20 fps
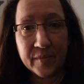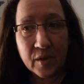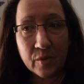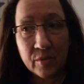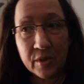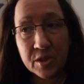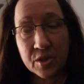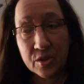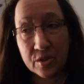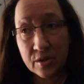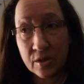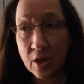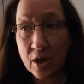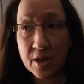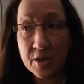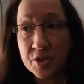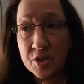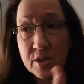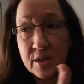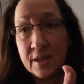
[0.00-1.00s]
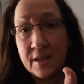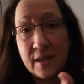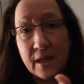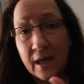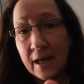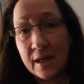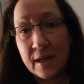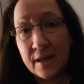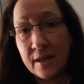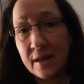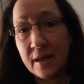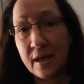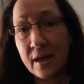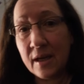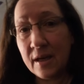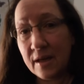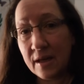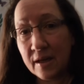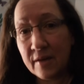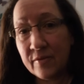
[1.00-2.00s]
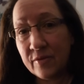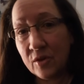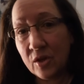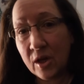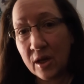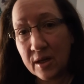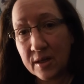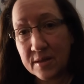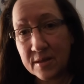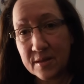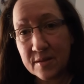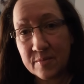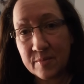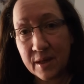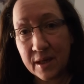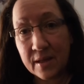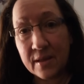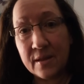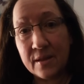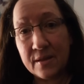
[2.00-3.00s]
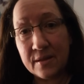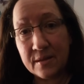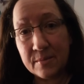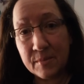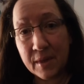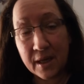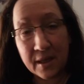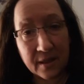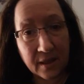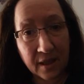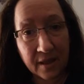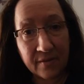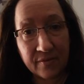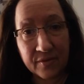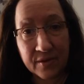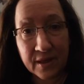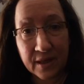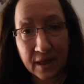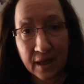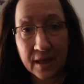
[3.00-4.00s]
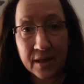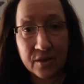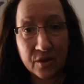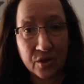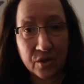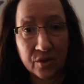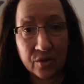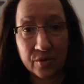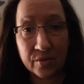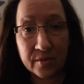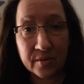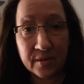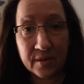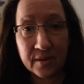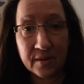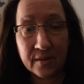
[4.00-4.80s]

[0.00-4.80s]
which largely i, I have lost my my life that i knew